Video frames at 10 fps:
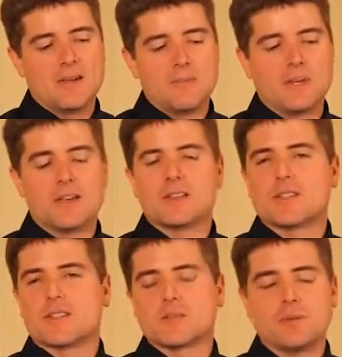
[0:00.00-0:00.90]
Because
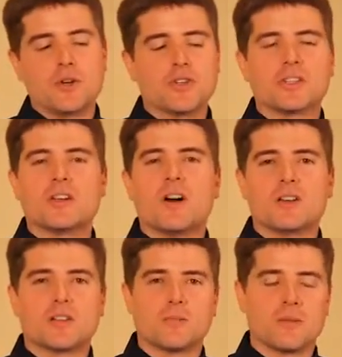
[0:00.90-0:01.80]
explosions
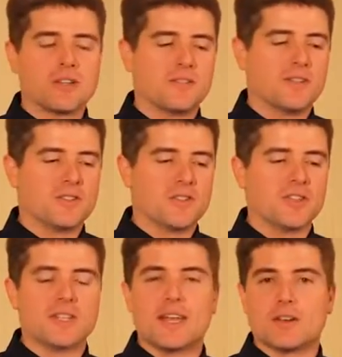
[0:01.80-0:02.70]
cause compressive
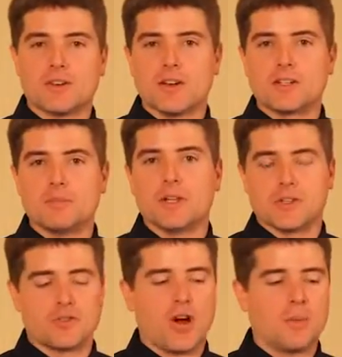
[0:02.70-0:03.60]
injuries, and that creates
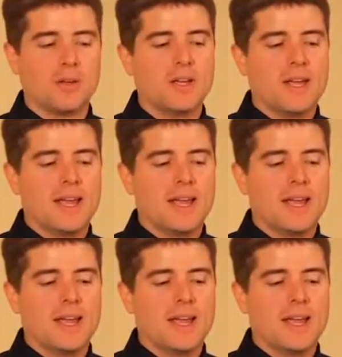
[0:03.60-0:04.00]
blunt trauma.